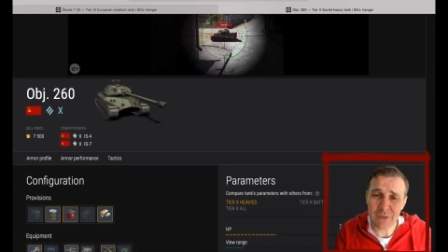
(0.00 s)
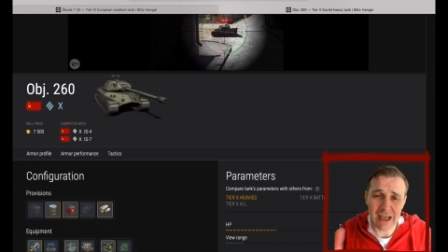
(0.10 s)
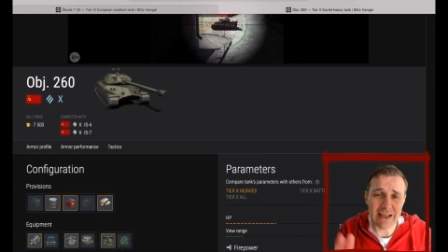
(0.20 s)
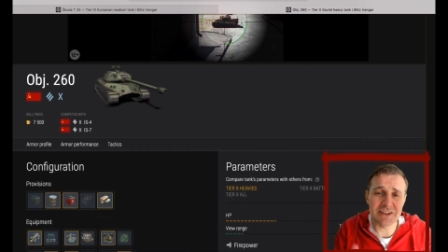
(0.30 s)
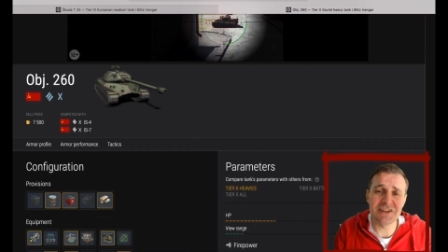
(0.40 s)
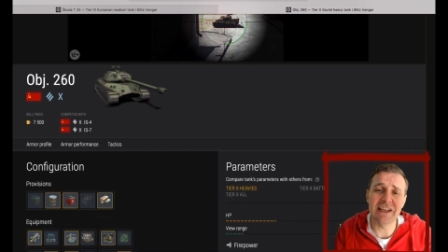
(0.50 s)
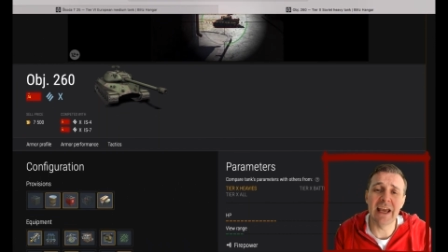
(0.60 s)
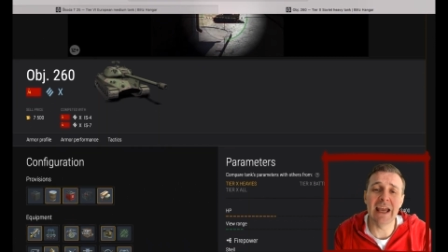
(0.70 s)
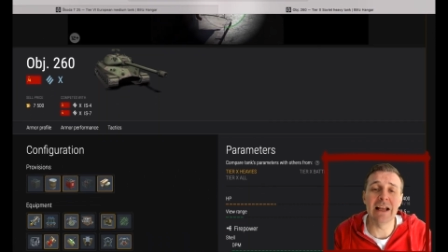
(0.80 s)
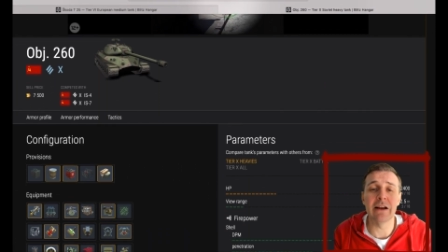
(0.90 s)
And that's
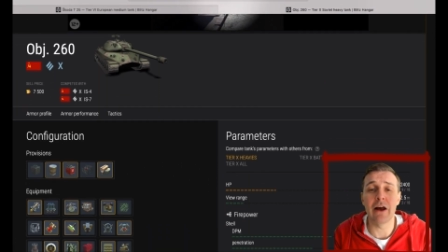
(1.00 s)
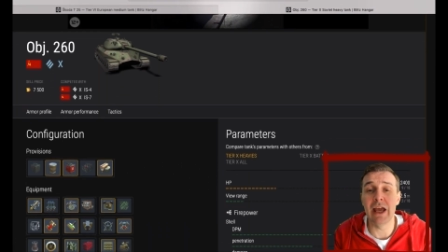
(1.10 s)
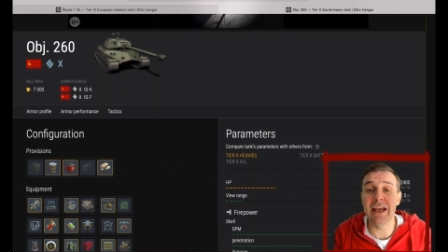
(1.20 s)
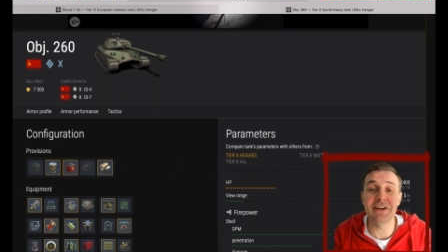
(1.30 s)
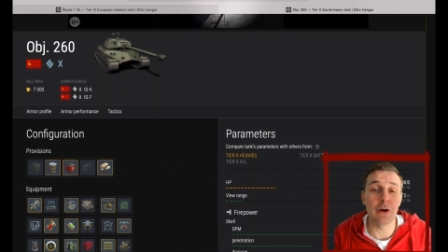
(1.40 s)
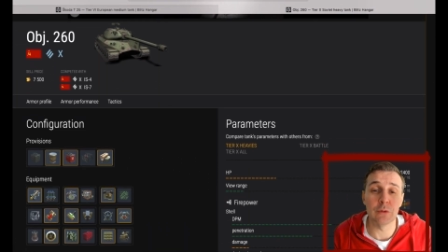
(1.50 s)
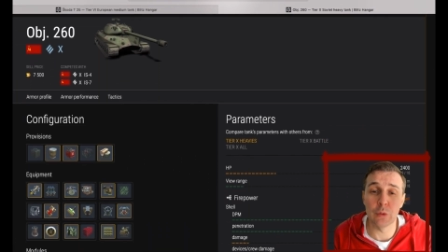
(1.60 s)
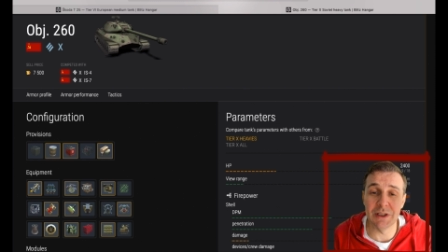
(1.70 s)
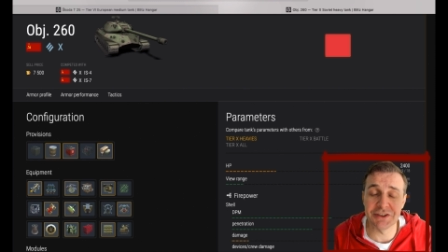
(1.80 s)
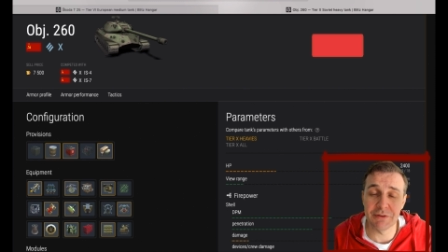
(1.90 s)
the age-old
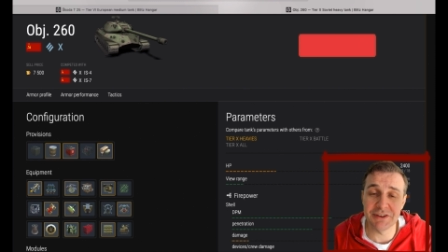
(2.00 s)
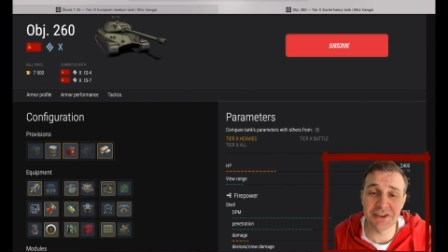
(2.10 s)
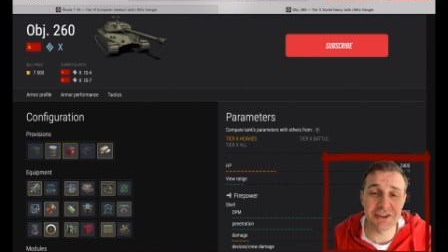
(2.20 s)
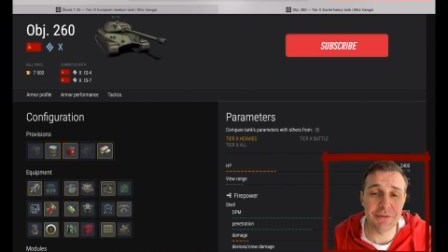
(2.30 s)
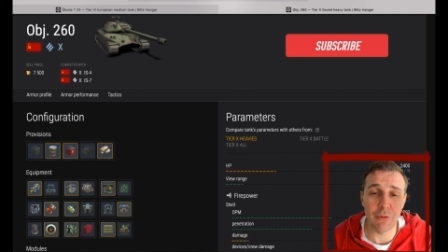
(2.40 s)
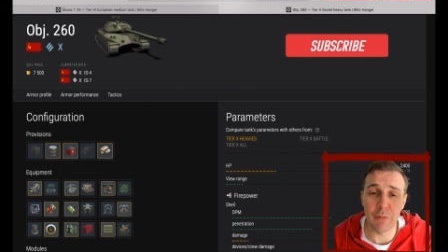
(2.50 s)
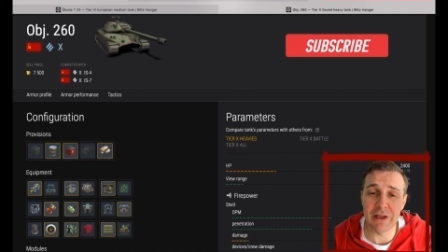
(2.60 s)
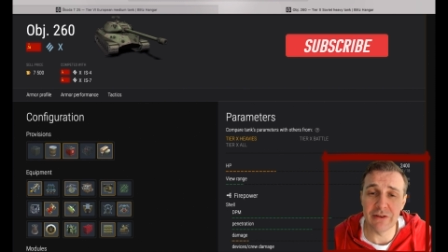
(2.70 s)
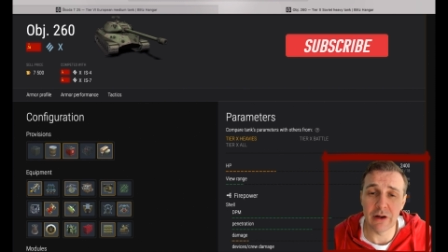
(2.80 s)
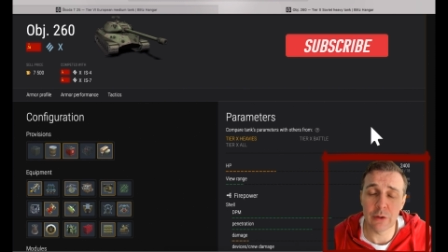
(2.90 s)
question, right? It's a $64
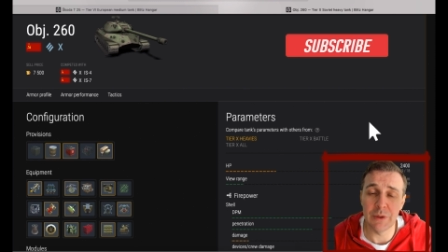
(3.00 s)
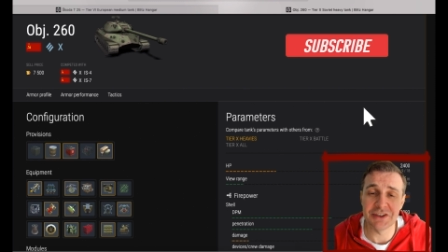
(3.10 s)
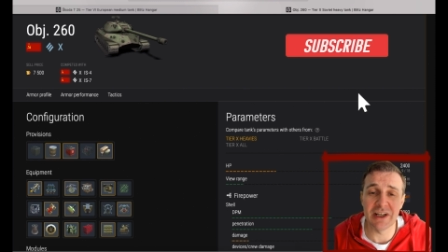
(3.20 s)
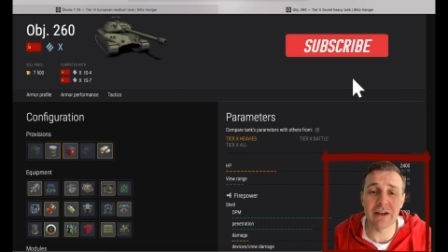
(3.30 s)
million question.